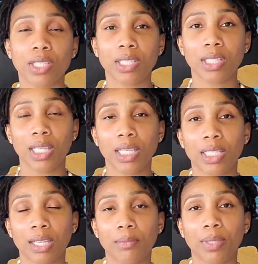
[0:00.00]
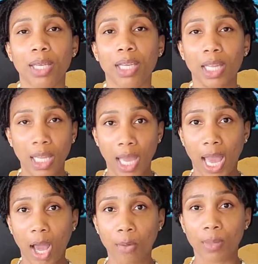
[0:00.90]
60, 90 day plan
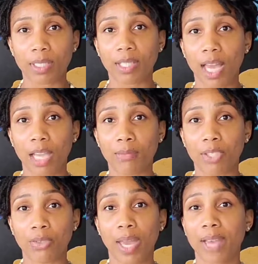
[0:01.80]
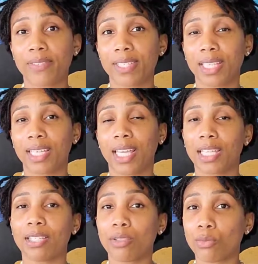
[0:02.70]
how much time do you have to
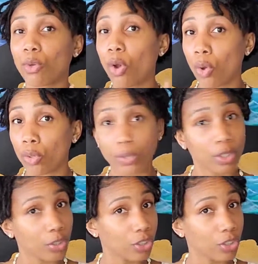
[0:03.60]
dedicate to the role, the,